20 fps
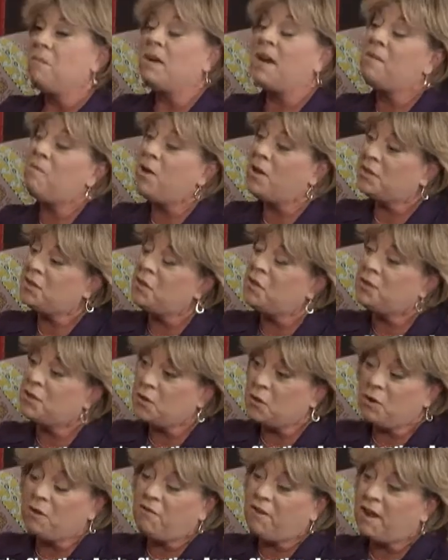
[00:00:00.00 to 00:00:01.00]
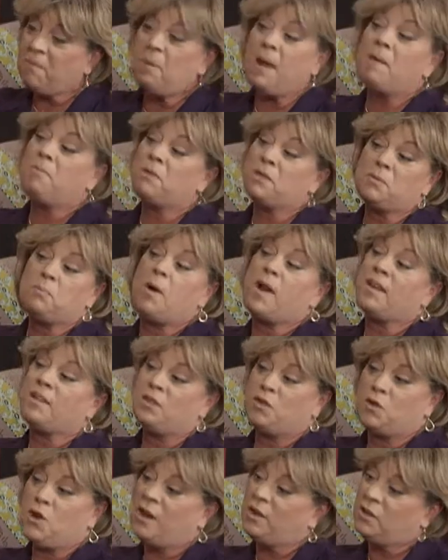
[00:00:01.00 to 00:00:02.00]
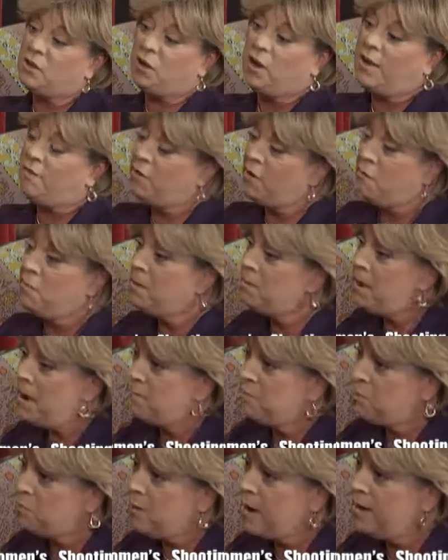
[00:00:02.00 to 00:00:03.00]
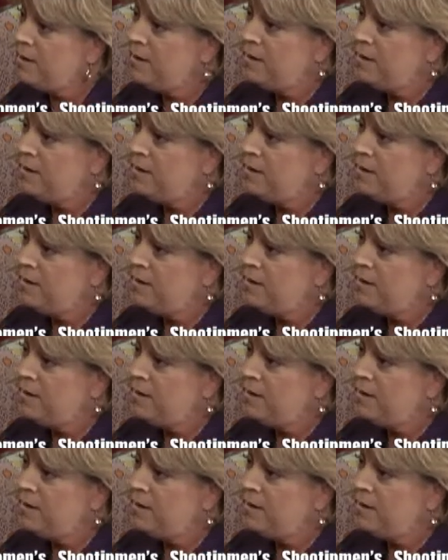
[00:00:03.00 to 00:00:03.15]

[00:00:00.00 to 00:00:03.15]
but I'm also a certified pepper spray instructor. Have you ever been pepper sprayed?